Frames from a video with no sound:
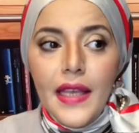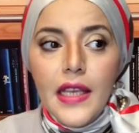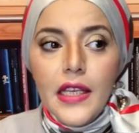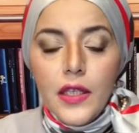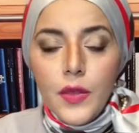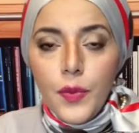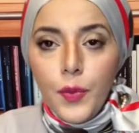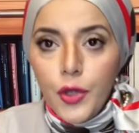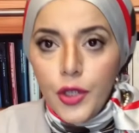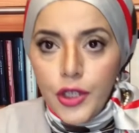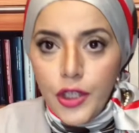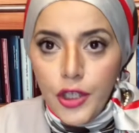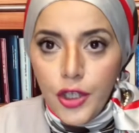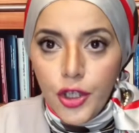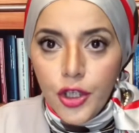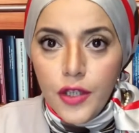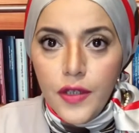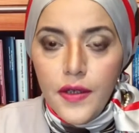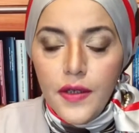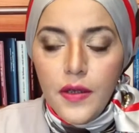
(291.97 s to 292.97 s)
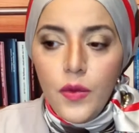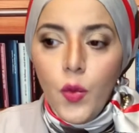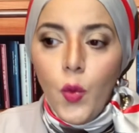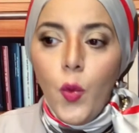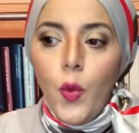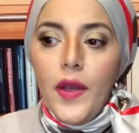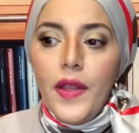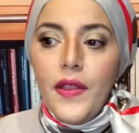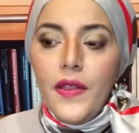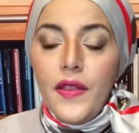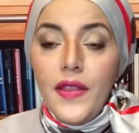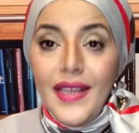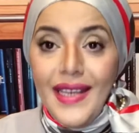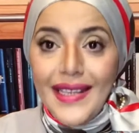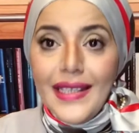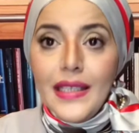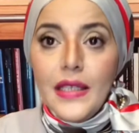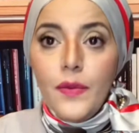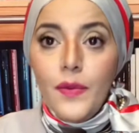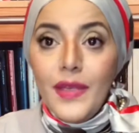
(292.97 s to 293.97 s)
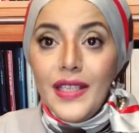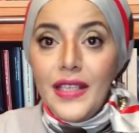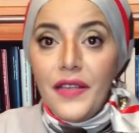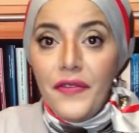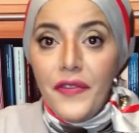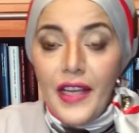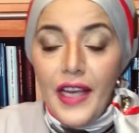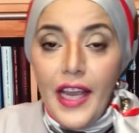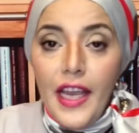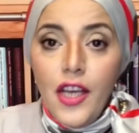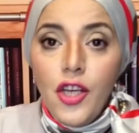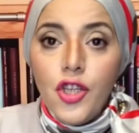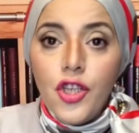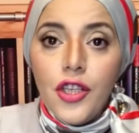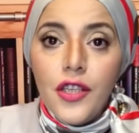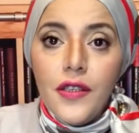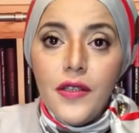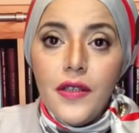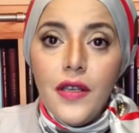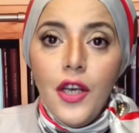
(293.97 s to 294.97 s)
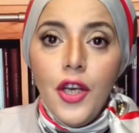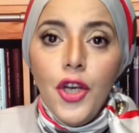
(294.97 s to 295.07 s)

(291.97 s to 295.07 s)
positions with these specifications